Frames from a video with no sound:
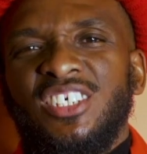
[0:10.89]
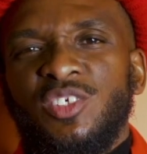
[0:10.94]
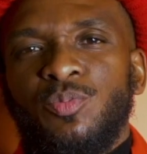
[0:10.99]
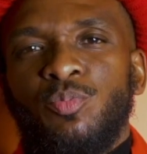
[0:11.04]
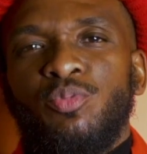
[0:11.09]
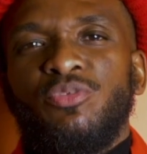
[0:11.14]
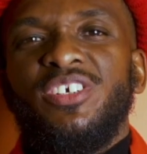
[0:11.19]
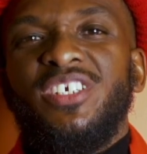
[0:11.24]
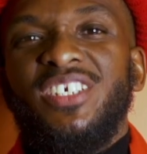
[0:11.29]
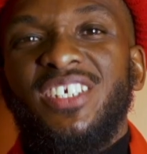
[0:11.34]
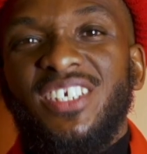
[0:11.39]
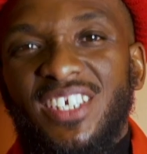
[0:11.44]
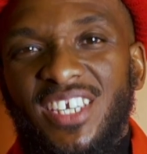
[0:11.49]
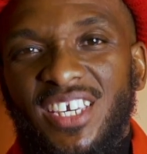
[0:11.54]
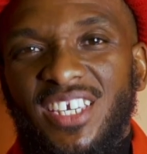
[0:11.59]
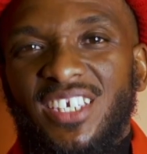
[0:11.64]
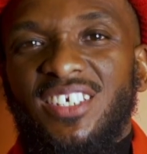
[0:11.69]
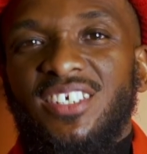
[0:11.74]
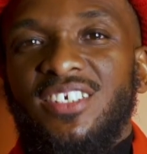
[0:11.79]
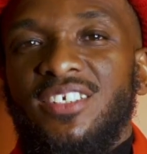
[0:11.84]
Spring
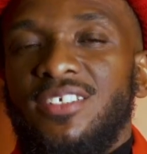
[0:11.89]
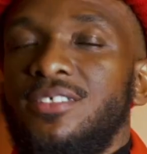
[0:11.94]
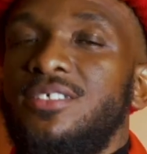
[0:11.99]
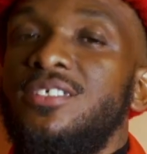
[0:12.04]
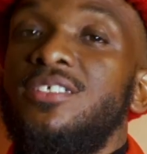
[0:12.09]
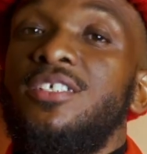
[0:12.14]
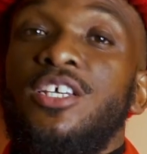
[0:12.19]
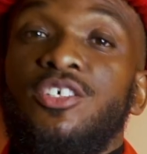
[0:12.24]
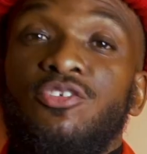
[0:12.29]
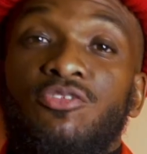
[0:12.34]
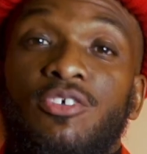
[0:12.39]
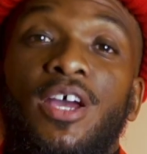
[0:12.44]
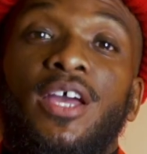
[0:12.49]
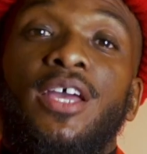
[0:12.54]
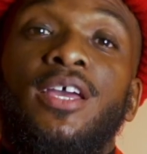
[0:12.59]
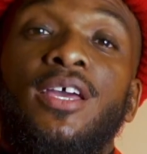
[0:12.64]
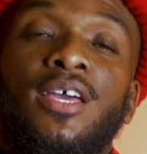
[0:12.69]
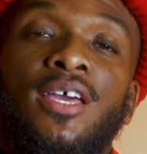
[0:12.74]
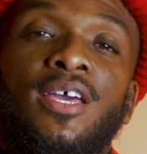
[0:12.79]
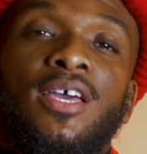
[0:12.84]
Kings. That's
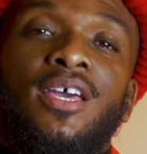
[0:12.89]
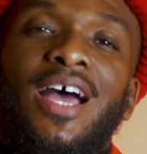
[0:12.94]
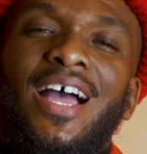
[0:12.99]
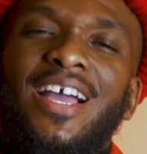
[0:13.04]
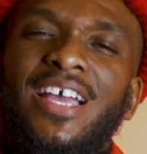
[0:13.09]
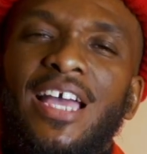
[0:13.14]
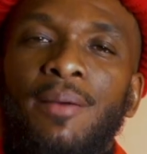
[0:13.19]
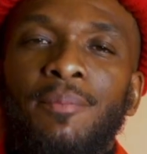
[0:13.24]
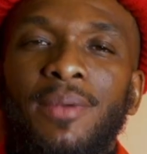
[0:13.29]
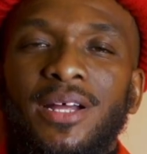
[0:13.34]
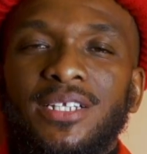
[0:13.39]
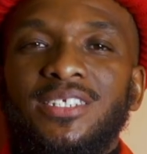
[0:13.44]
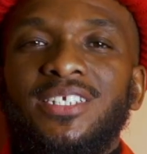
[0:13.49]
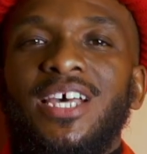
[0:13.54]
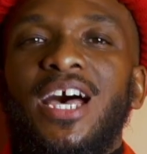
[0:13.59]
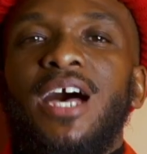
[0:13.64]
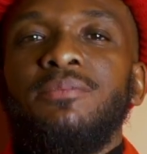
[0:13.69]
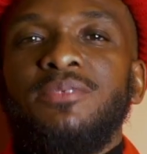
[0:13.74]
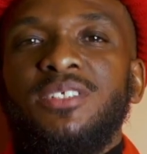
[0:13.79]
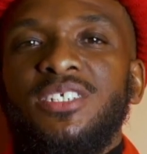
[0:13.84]
right. I got my
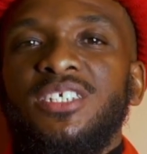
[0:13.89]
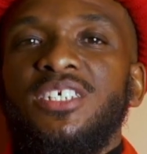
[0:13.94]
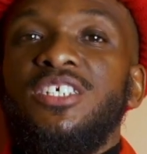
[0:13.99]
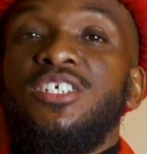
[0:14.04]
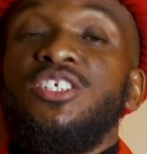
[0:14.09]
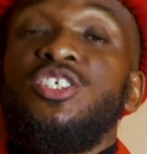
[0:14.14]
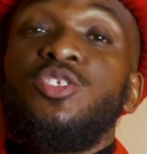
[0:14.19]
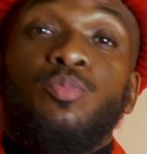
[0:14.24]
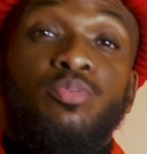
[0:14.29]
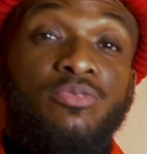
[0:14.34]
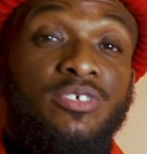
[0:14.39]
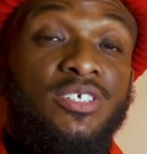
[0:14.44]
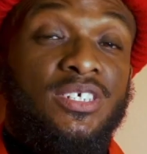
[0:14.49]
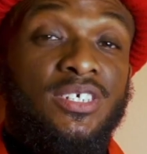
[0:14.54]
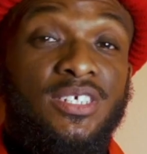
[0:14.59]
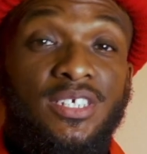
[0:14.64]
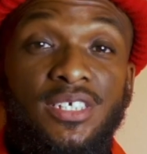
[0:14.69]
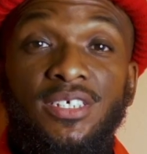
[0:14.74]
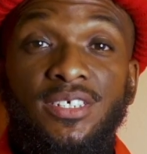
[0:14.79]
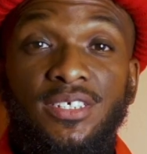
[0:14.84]
top 10
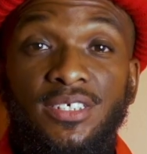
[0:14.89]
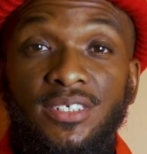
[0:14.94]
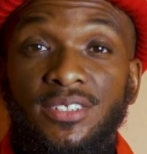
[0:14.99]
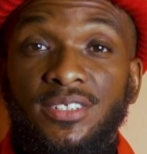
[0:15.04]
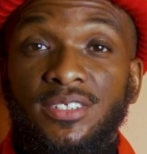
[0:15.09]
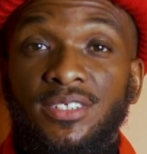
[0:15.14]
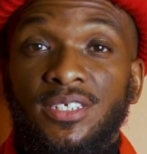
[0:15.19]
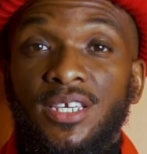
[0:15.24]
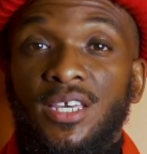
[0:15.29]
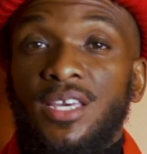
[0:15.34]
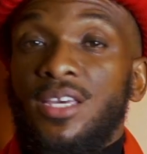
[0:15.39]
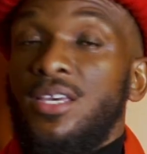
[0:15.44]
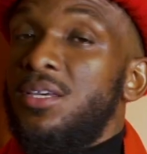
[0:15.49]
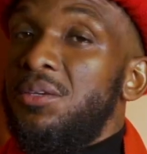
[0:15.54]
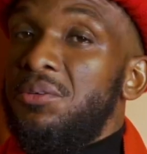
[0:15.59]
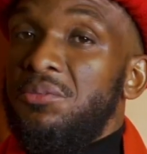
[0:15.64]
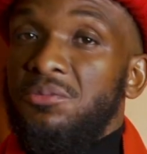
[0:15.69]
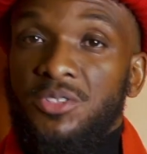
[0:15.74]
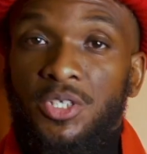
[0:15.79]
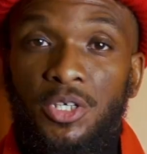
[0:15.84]
Spring Kings.
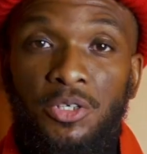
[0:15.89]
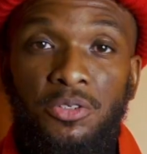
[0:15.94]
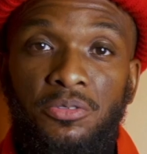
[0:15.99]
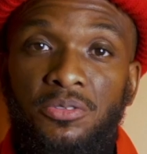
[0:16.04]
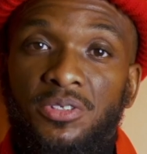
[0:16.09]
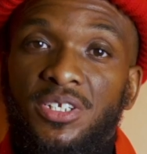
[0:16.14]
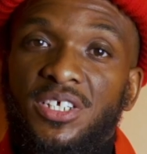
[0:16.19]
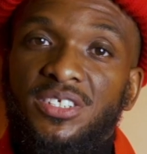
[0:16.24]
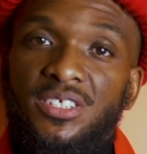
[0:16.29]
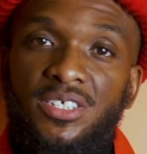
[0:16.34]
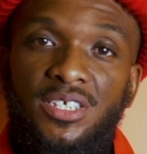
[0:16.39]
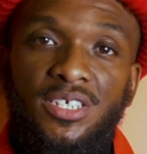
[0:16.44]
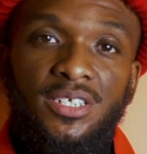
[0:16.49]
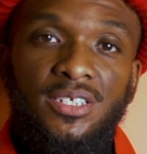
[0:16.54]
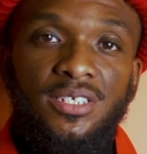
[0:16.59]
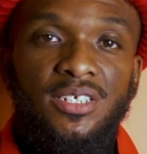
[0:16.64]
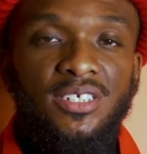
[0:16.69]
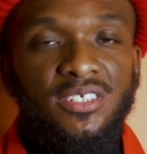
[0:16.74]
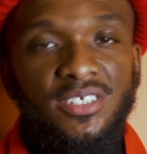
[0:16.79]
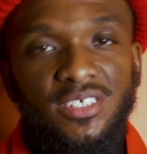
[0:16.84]
So let's get
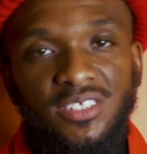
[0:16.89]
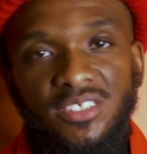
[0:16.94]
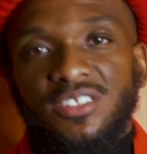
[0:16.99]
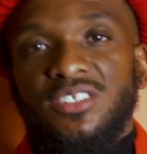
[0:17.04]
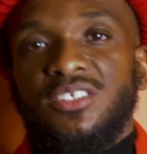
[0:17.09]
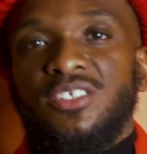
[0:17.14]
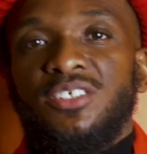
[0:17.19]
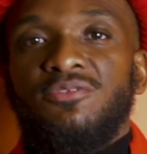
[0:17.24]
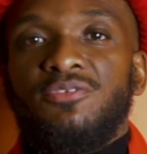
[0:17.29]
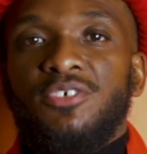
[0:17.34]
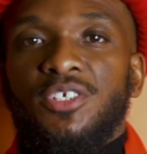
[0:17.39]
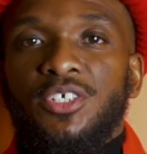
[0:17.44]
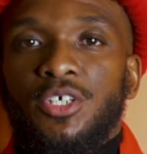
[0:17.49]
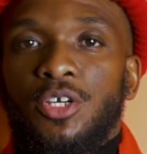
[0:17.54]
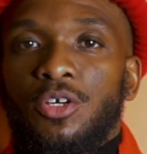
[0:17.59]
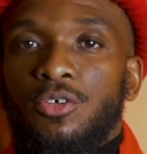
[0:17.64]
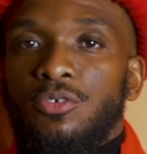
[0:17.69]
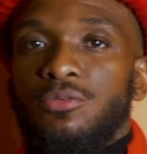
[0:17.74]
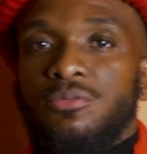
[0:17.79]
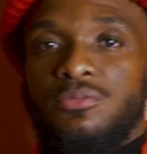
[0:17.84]
it. Let's get into this
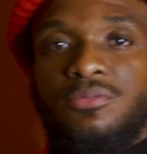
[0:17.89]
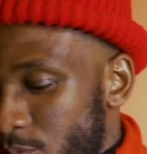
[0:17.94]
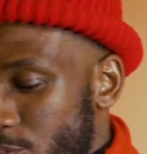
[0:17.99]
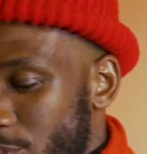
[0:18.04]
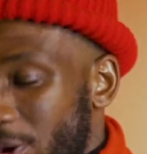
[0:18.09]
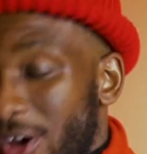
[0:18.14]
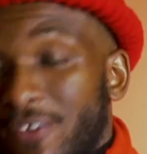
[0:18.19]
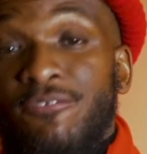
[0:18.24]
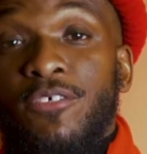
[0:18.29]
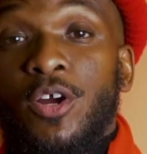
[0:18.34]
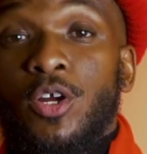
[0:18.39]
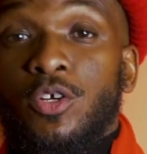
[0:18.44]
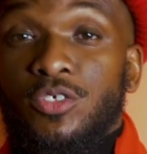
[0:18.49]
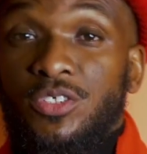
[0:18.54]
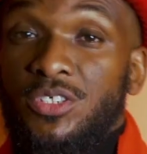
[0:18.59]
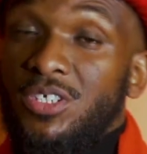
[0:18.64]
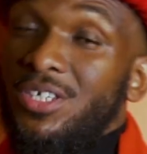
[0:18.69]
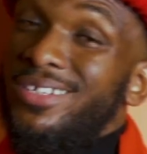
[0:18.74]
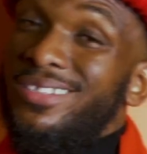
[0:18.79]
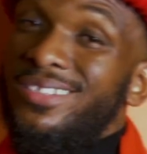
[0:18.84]
video. My
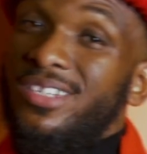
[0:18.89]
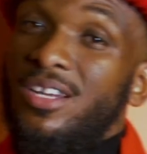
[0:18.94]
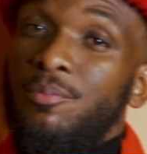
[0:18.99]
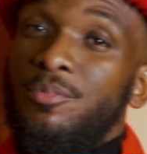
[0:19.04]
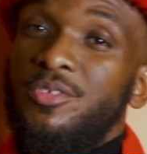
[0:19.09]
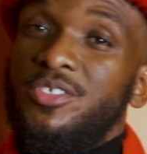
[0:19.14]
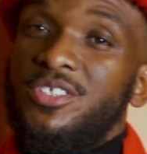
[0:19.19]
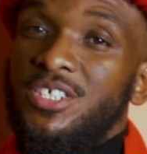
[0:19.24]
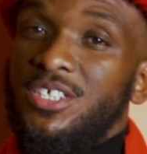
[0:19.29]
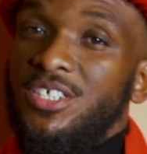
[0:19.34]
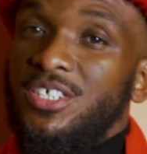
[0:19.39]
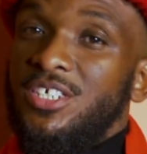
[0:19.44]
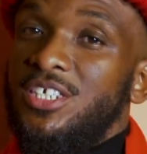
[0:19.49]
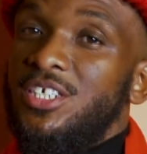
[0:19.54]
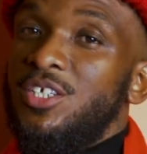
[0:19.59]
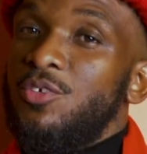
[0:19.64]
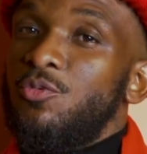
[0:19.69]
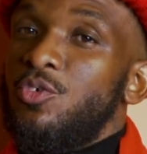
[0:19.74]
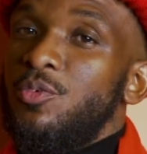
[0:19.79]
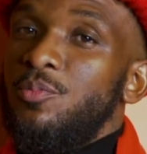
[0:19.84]
first and number
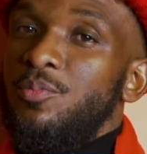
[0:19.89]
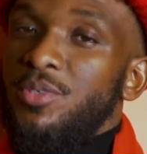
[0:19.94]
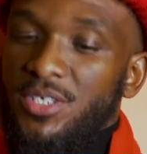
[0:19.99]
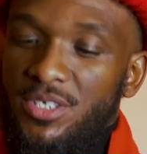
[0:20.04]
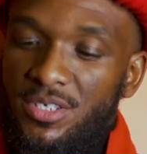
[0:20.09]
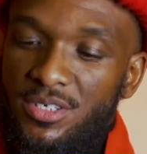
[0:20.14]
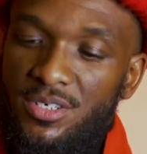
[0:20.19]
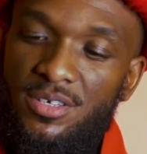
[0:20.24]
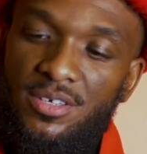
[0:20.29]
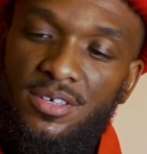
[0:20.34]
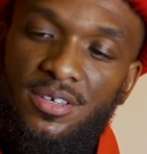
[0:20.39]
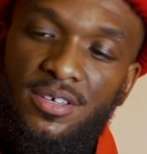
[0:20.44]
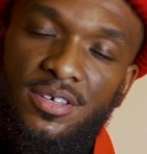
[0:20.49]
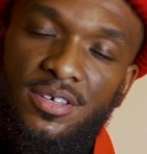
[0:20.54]
10 would be